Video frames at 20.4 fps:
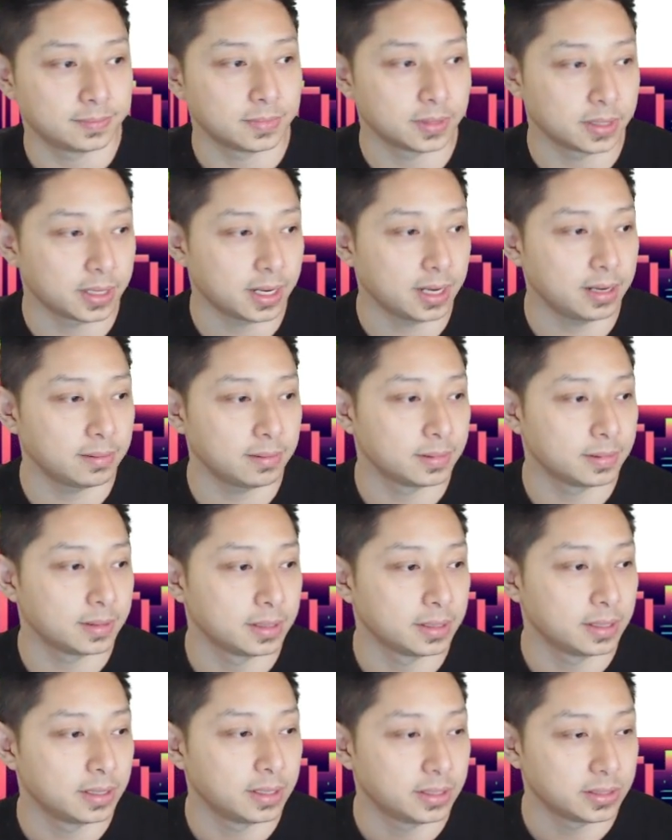Okay,
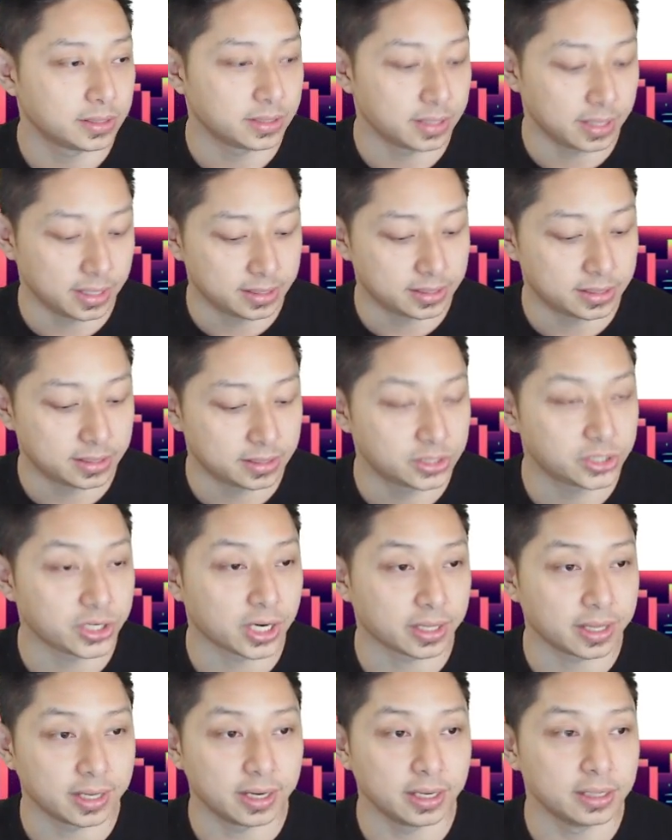so let's
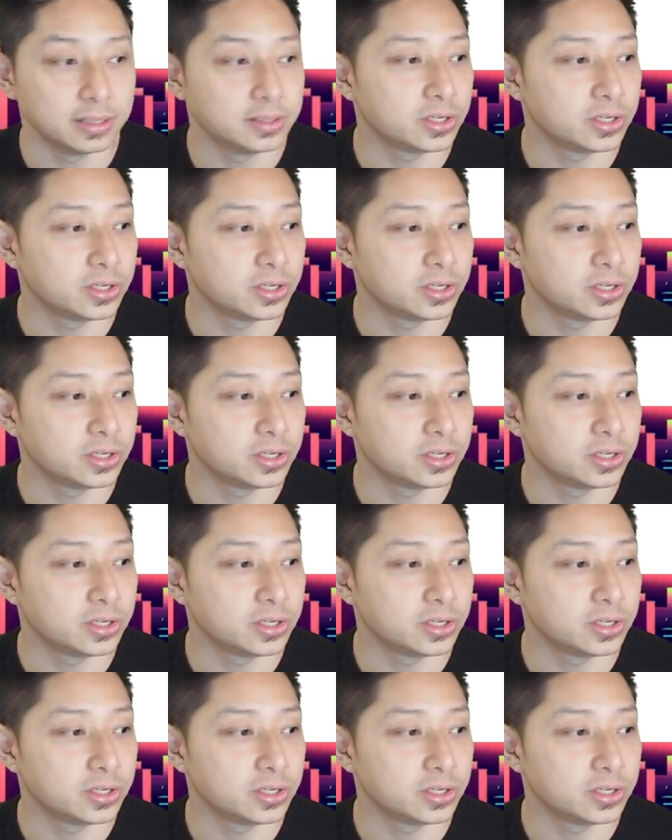chuck that in.